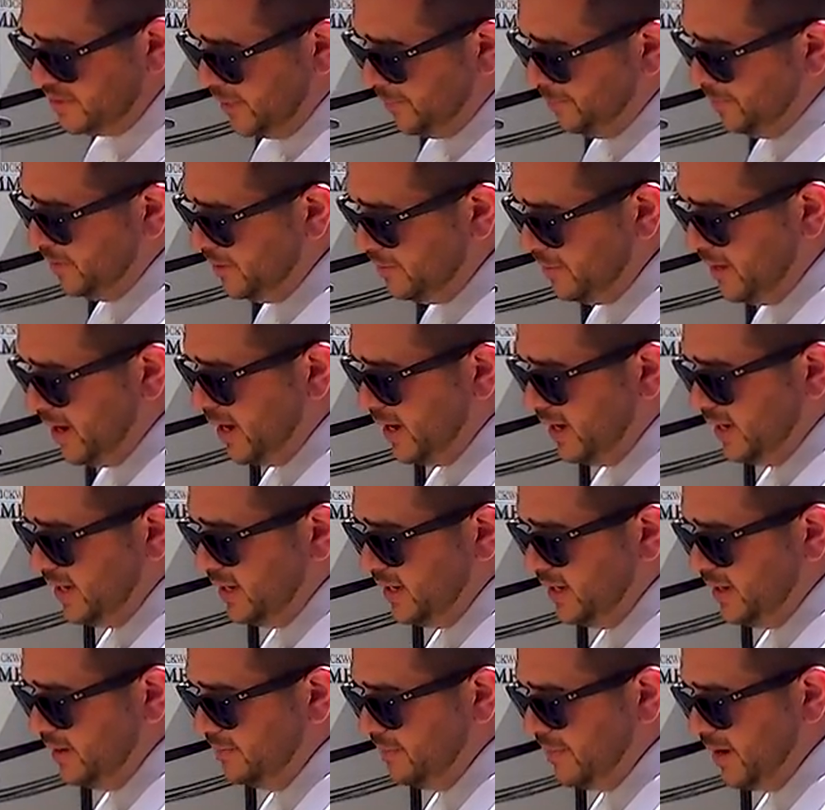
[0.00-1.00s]
dumping
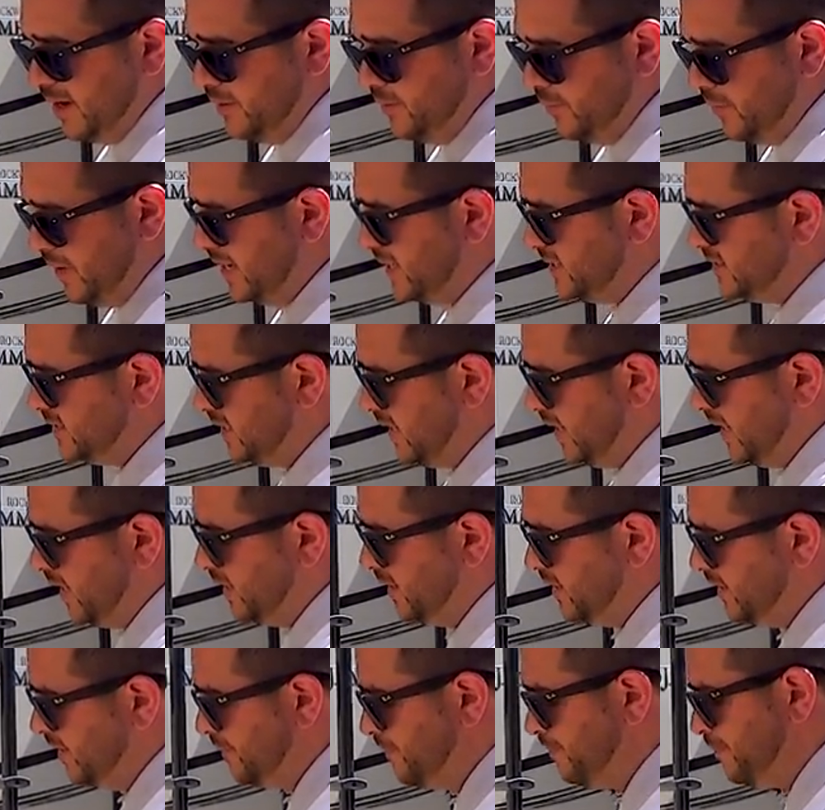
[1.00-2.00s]
my, my waste
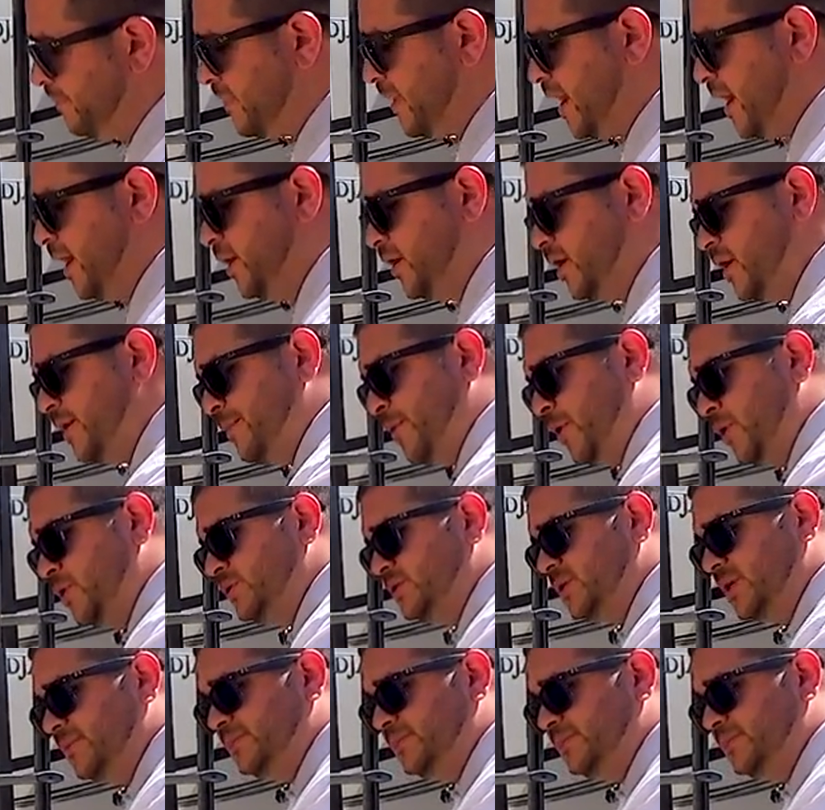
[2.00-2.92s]
tank. I hook a hose